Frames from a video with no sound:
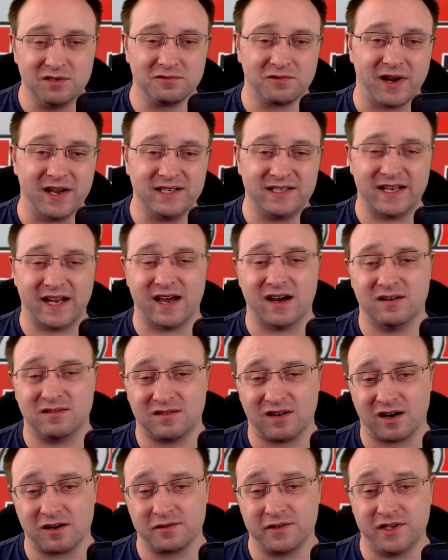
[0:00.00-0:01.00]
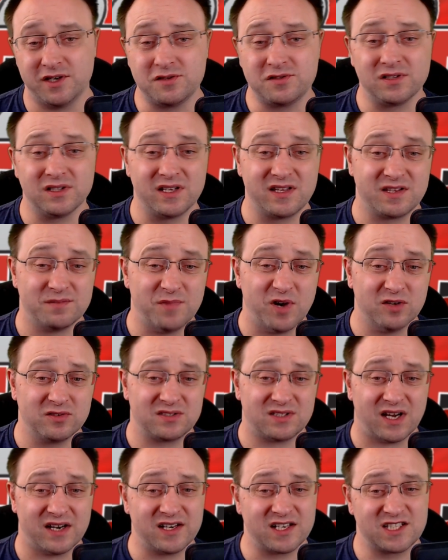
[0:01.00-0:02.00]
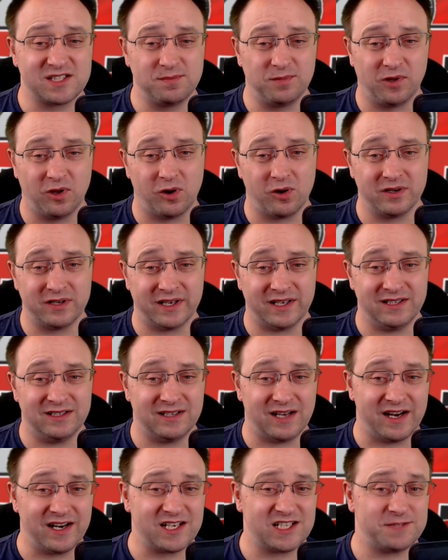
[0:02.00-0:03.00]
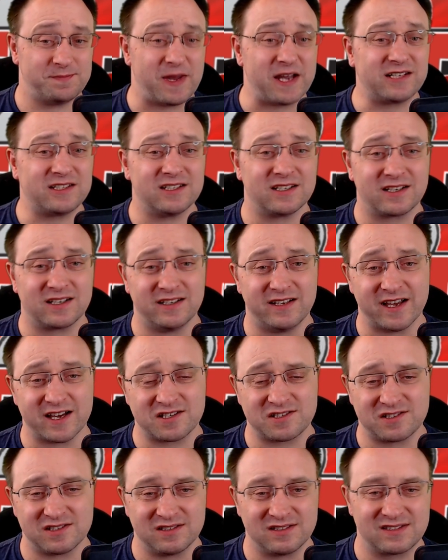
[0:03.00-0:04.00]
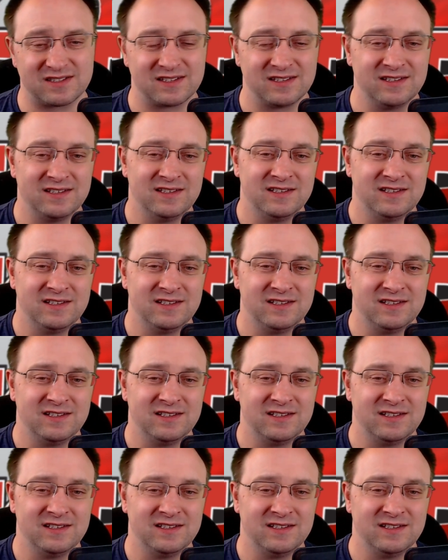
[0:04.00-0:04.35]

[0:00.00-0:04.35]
write down are usually the most unexplored and unexpected connections